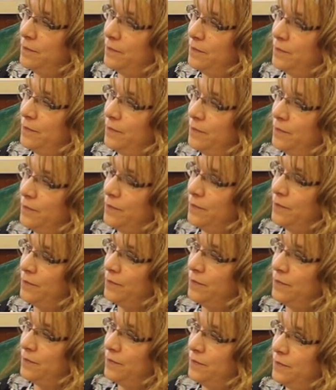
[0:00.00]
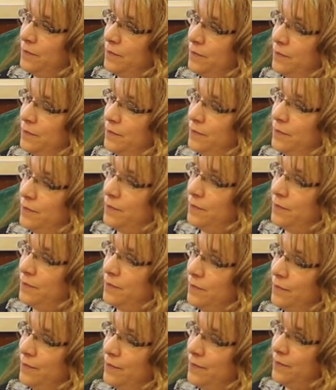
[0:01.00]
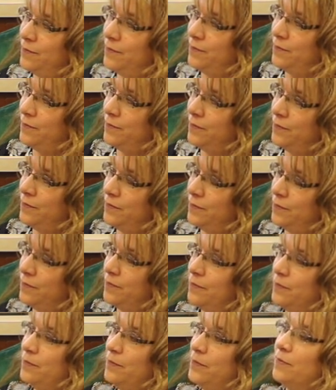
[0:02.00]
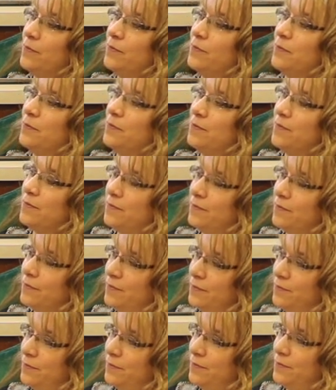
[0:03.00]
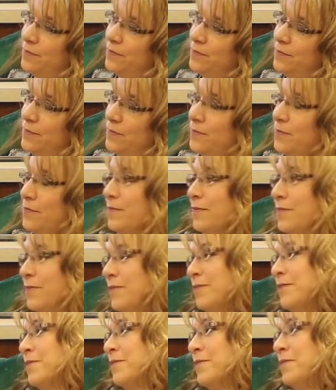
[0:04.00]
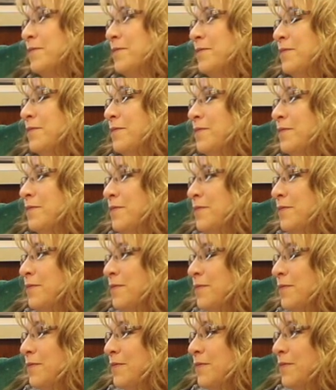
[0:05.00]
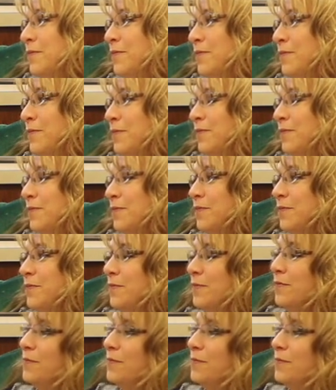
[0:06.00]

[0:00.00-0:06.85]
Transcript: (not speaking)